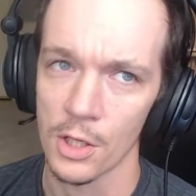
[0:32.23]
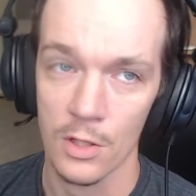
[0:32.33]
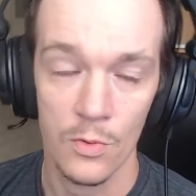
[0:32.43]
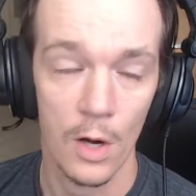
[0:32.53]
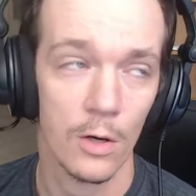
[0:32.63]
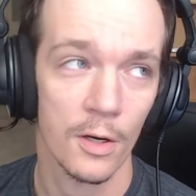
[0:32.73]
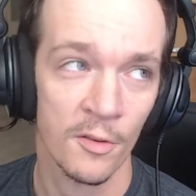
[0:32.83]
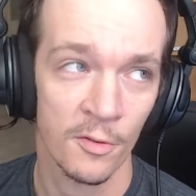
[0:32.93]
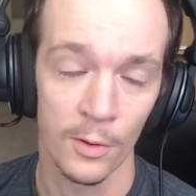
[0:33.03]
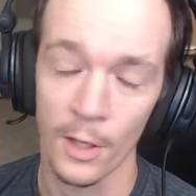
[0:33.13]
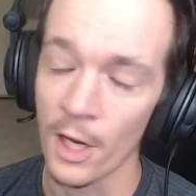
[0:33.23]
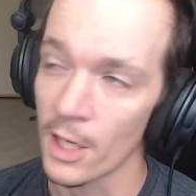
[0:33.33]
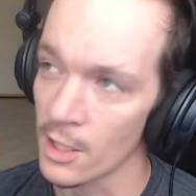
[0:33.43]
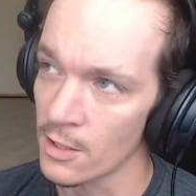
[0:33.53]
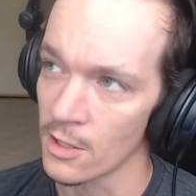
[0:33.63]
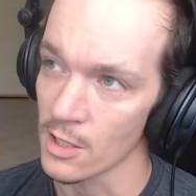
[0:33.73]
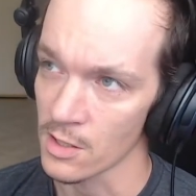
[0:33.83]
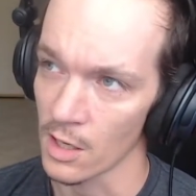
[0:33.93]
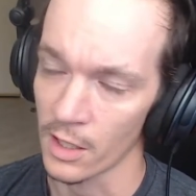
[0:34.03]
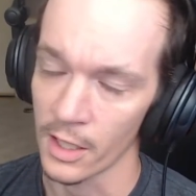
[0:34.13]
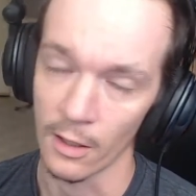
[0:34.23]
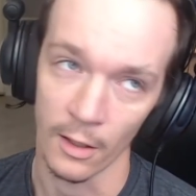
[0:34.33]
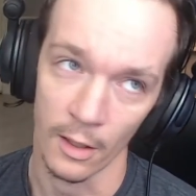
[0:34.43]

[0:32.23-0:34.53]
because we are in Florida. It does suck here.